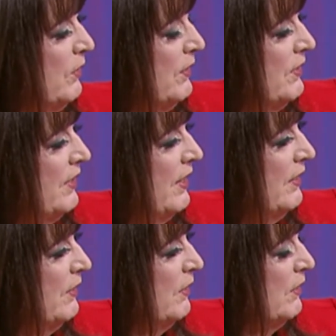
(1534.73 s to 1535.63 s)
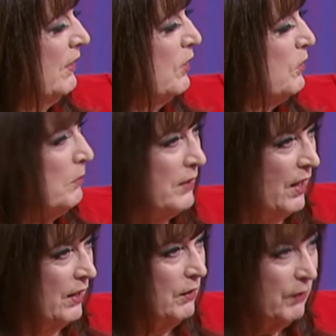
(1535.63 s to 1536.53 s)
here on the set, the Kitchen
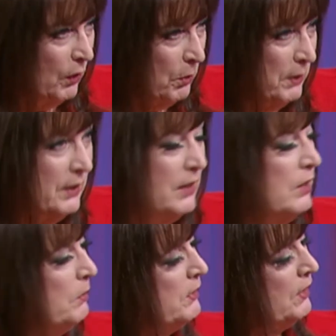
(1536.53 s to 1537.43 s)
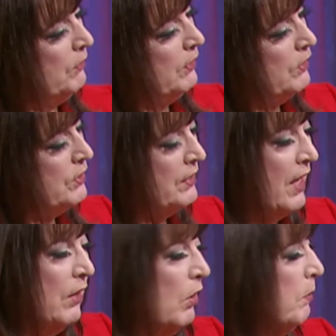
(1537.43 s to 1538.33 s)
Madonna, available at the EWTN Religious
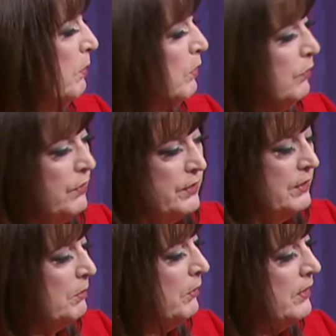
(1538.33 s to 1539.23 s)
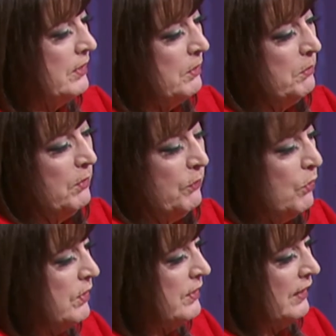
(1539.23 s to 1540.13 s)
Catalog. Beautiful symbolism. Of
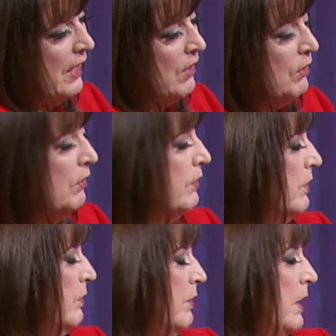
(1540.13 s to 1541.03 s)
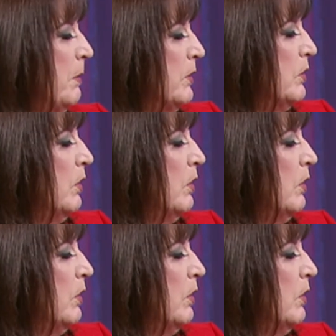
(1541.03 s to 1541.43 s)
course, the kettle to keep us